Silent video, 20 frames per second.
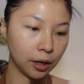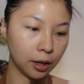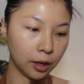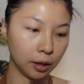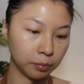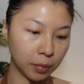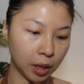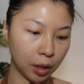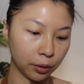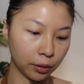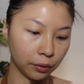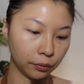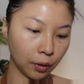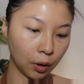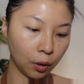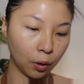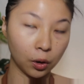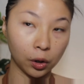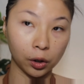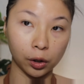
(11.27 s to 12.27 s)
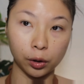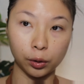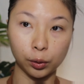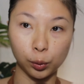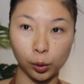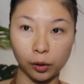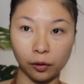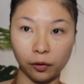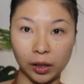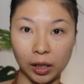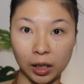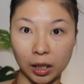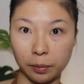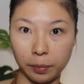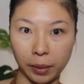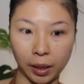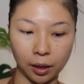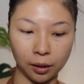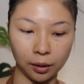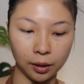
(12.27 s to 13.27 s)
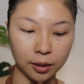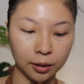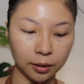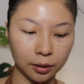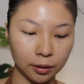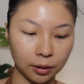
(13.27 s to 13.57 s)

Out of all her Norvina palettes,